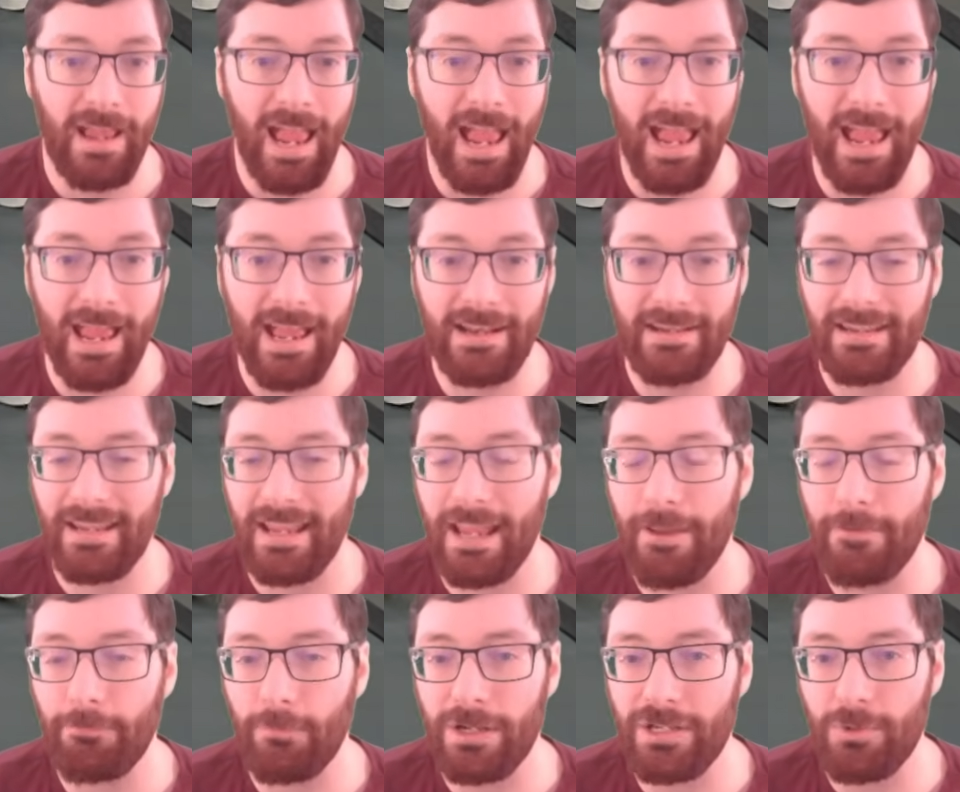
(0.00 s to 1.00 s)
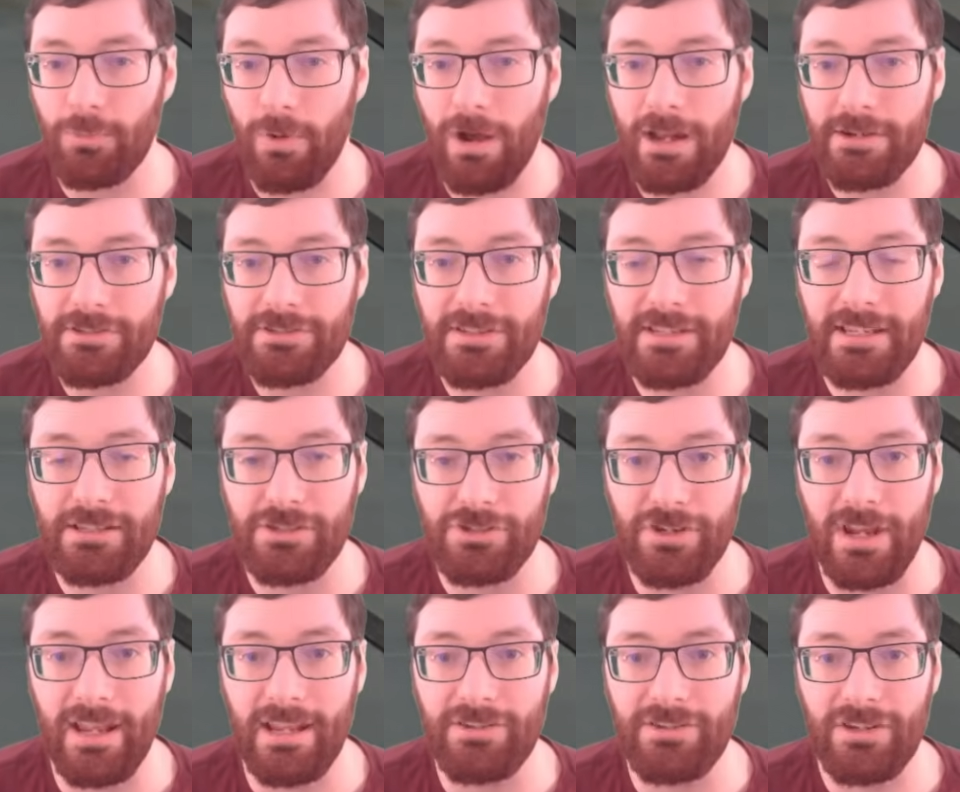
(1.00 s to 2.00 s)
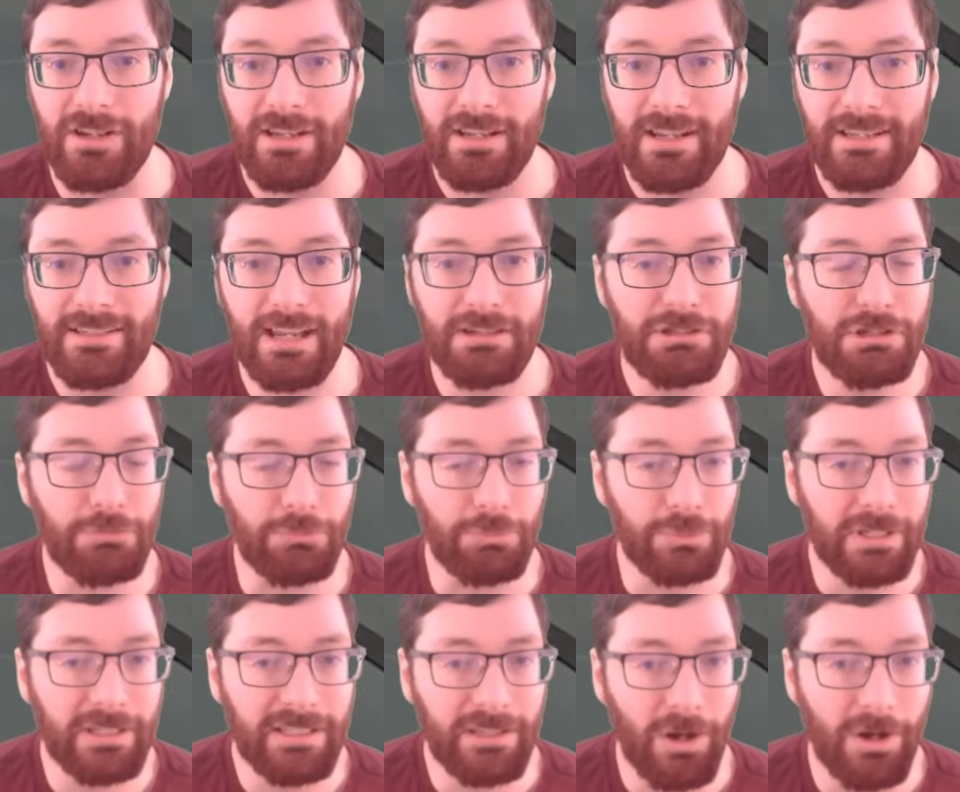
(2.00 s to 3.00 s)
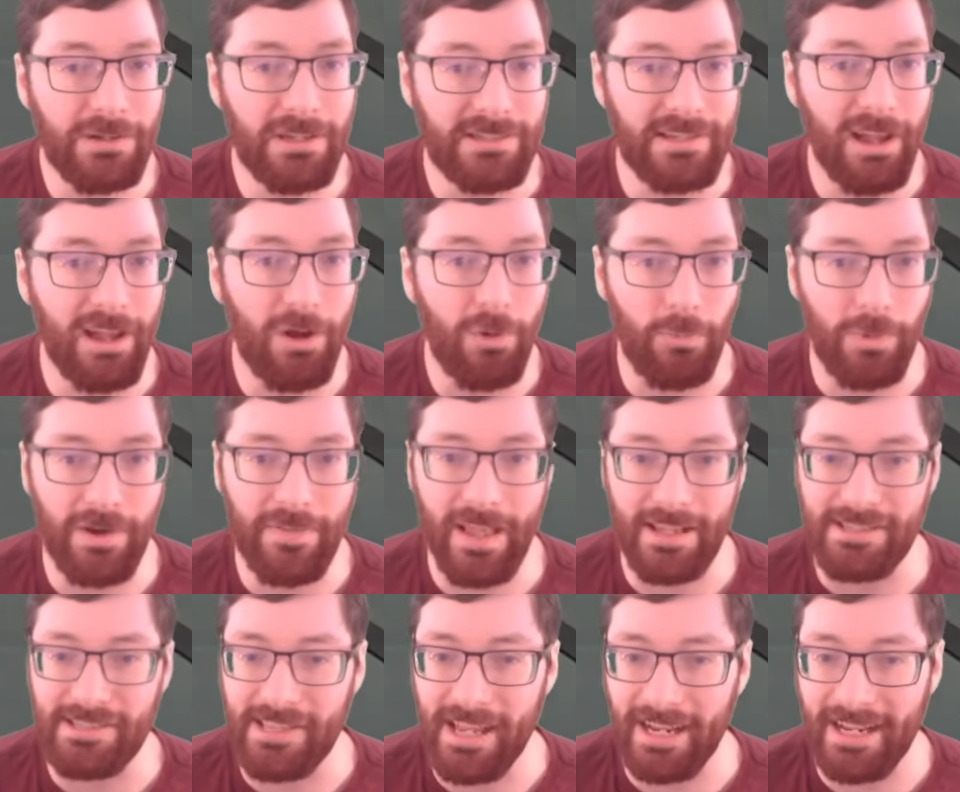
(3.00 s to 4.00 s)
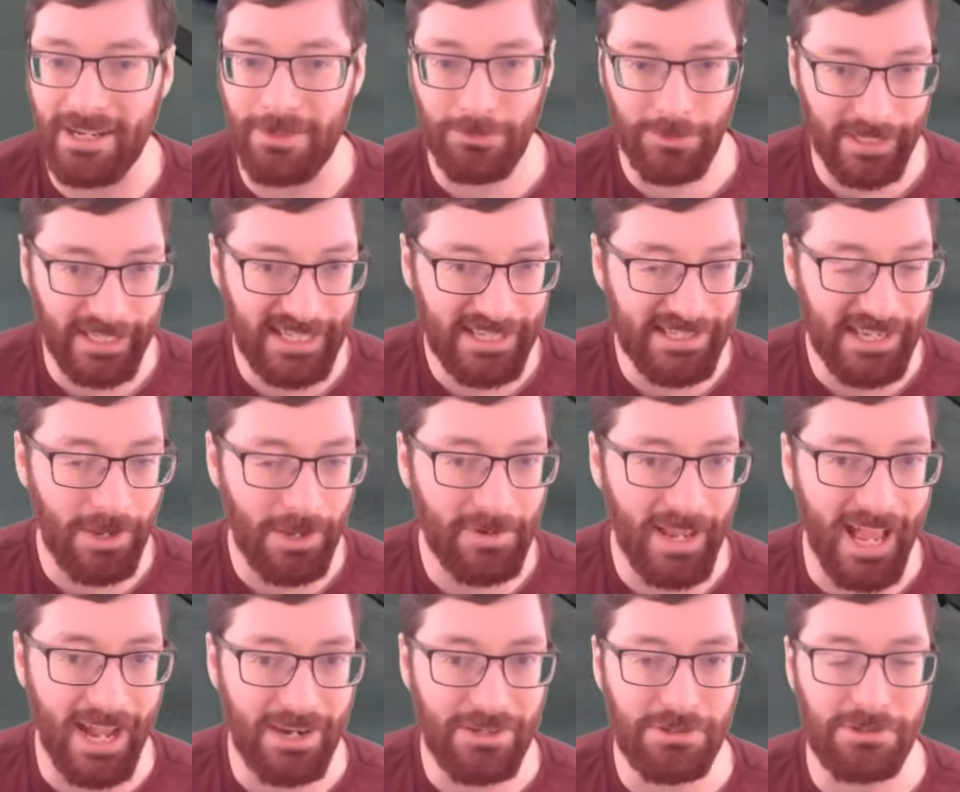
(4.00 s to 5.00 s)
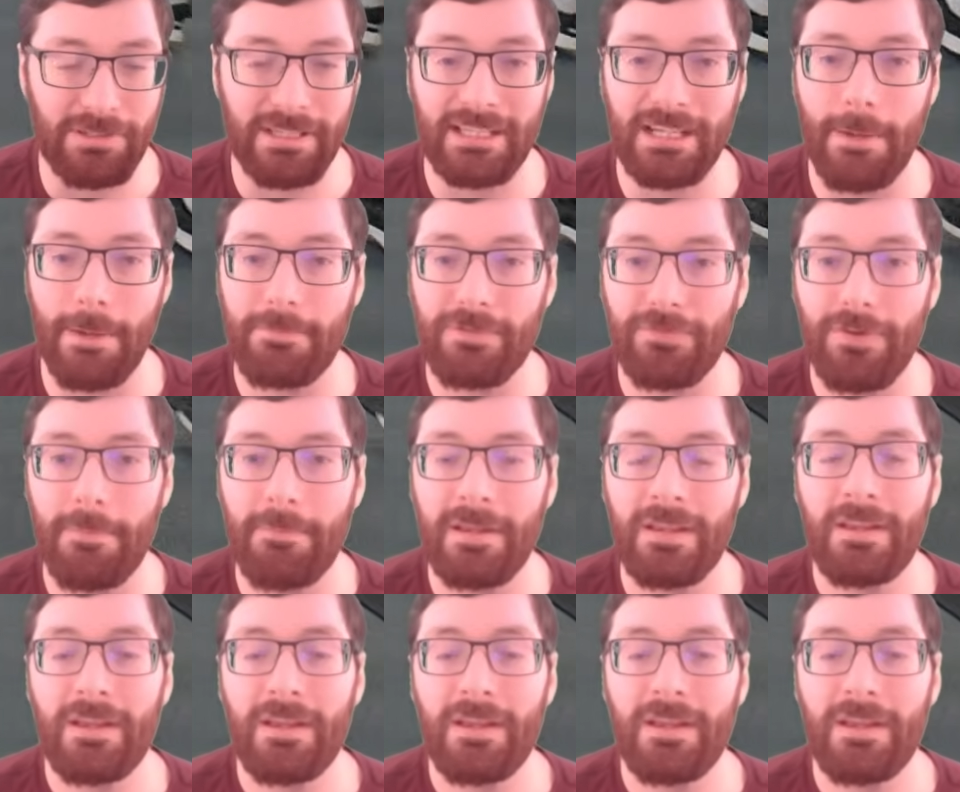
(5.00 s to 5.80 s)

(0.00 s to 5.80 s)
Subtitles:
And when you watch the exchange, it's actually really hard to tell where that second ringing sound actually comes from.